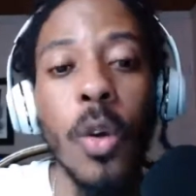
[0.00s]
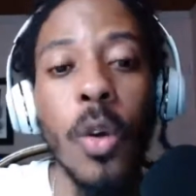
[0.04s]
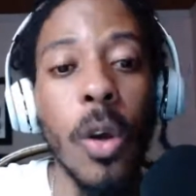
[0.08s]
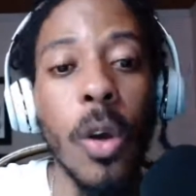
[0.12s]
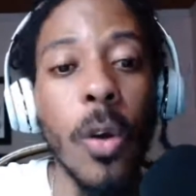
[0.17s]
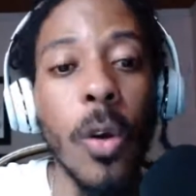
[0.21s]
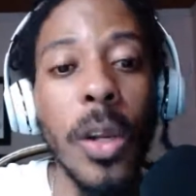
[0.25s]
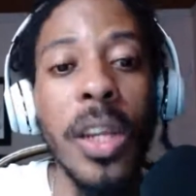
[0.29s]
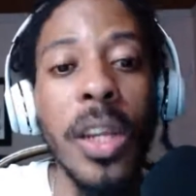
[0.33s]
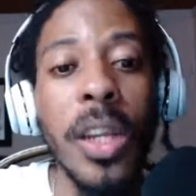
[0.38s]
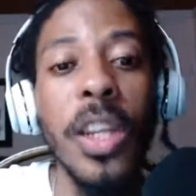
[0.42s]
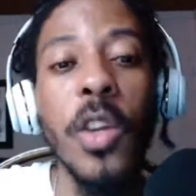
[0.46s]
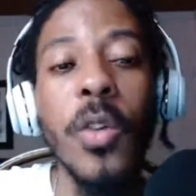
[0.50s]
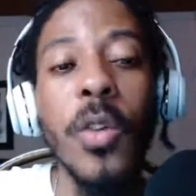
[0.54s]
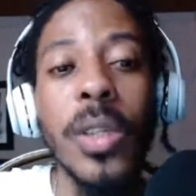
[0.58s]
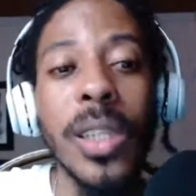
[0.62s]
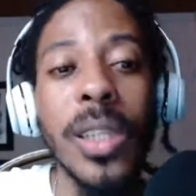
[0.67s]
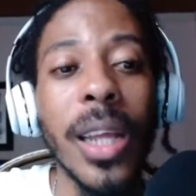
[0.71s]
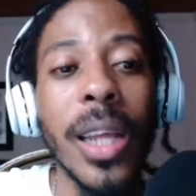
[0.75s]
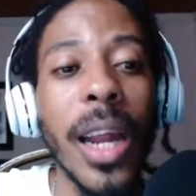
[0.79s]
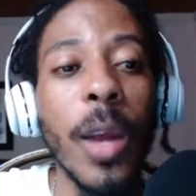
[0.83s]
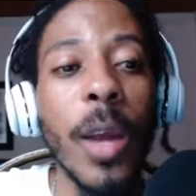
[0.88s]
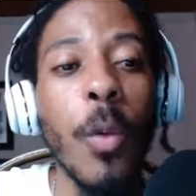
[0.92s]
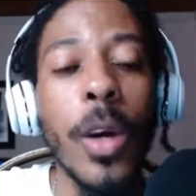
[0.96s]
The only news
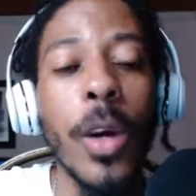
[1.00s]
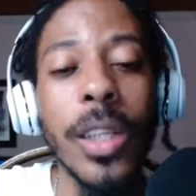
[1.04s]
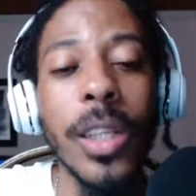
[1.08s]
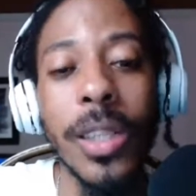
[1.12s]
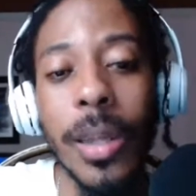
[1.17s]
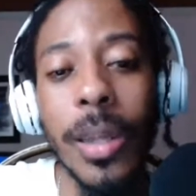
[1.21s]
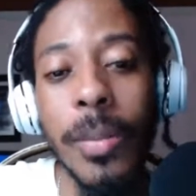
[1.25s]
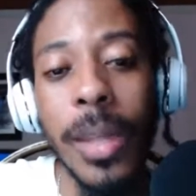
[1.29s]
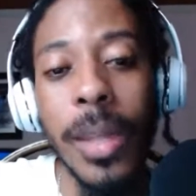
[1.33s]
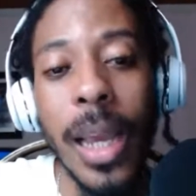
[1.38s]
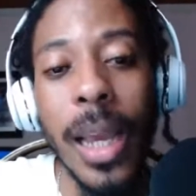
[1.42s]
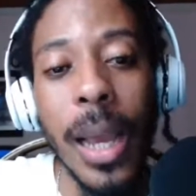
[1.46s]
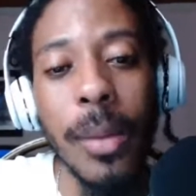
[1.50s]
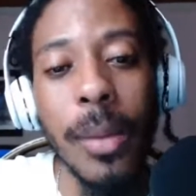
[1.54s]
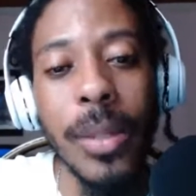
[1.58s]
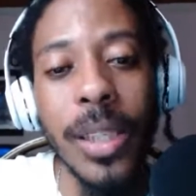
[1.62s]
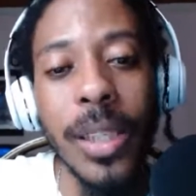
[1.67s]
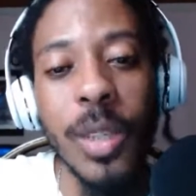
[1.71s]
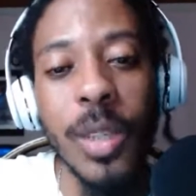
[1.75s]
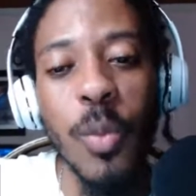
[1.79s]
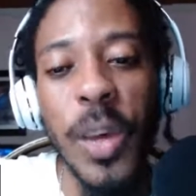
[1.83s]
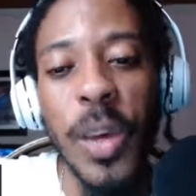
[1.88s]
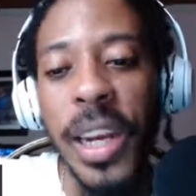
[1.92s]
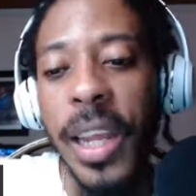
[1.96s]
that I watch sometimes
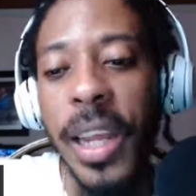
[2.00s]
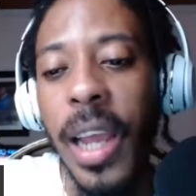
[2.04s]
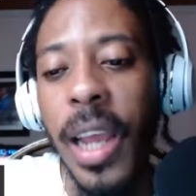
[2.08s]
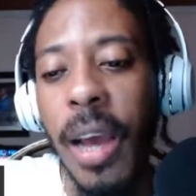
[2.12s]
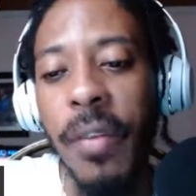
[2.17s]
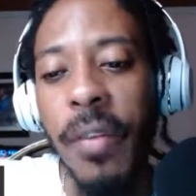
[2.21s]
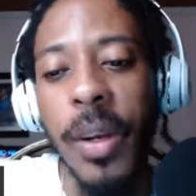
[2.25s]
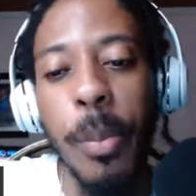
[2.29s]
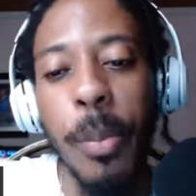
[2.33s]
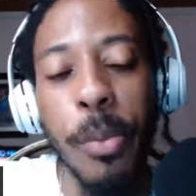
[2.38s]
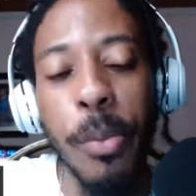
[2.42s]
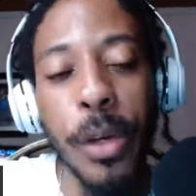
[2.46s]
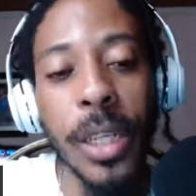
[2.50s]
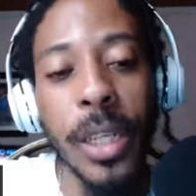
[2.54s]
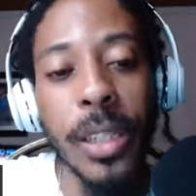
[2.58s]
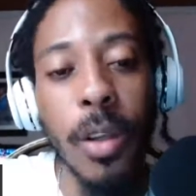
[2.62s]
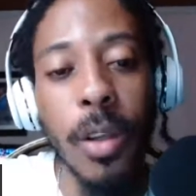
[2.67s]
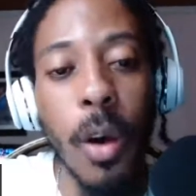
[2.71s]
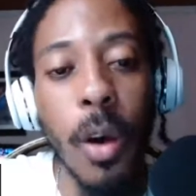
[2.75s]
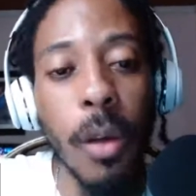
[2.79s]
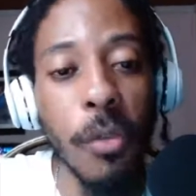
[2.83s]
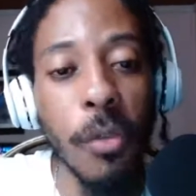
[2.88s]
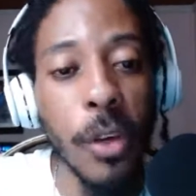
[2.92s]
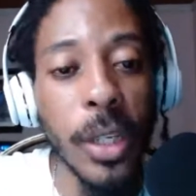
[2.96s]
is when they have a press
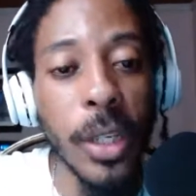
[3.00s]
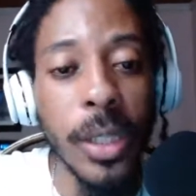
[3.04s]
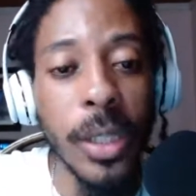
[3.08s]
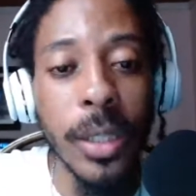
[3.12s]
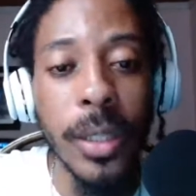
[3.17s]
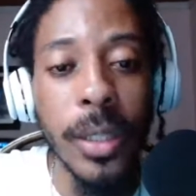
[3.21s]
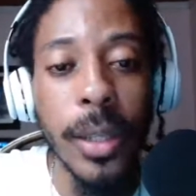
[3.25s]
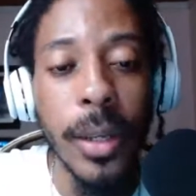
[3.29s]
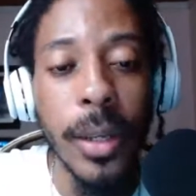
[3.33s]
conference,